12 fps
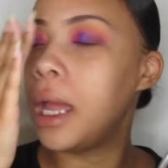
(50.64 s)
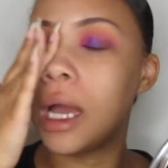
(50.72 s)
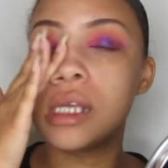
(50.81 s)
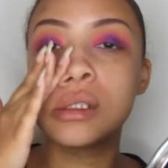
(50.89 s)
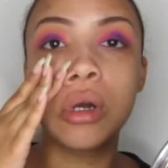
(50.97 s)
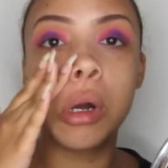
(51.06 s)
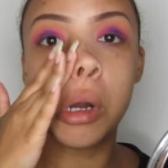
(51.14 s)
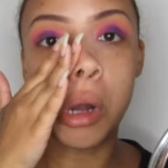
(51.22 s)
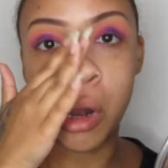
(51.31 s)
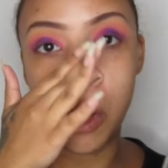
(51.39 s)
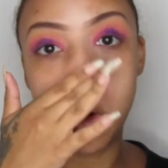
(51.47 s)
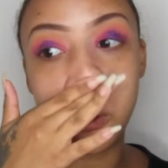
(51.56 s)
hasn't gotten
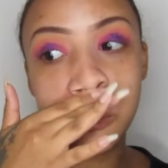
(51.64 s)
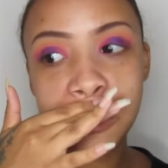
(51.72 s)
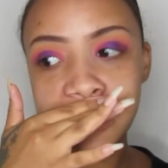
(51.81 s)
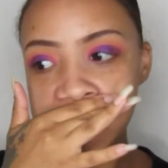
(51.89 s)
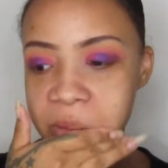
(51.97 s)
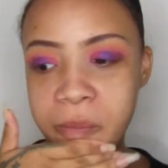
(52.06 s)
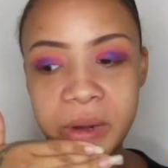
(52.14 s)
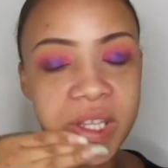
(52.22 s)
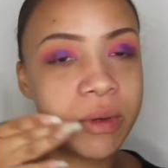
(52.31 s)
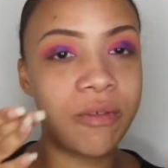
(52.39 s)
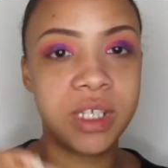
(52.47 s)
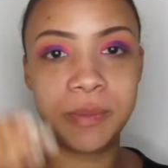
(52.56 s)
cold, but the
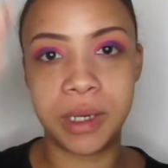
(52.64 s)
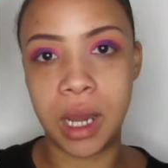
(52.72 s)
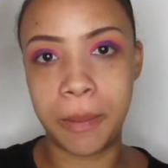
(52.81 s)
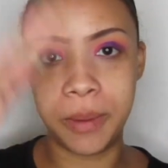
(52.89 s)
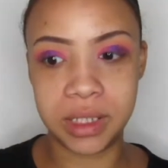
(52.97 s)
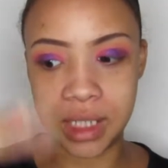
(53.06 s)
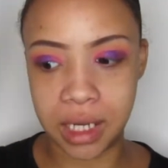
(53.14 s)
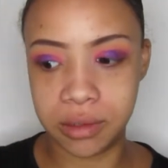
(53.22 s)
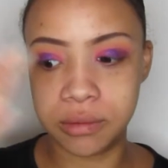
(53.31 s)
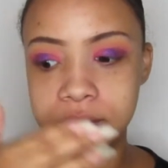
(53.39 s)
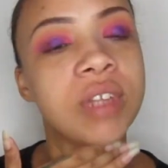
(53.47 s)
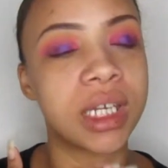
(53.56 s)
weather's been up and
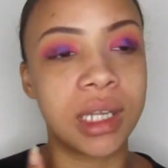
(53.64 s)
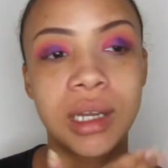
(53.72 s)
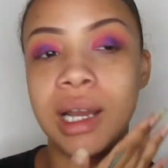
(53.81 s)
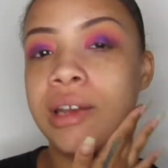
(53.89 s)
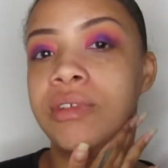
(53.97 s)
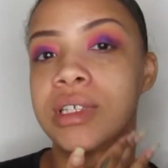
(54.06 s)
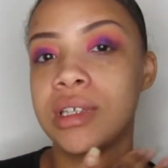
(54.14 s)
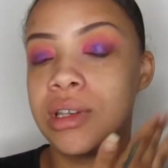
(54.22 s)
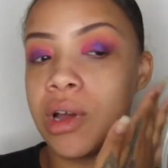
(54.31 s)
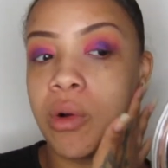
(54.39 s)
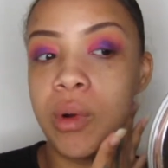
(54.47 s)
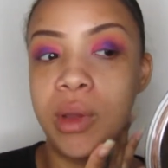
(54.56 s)
down, like it kind of doesn't
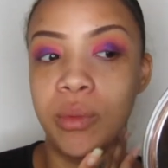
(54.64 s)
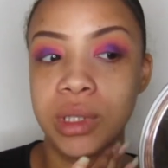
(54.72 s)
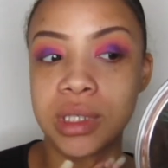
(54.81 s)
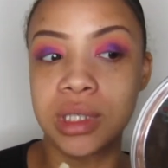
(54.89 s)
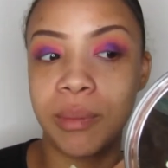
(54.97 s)
know what it wants to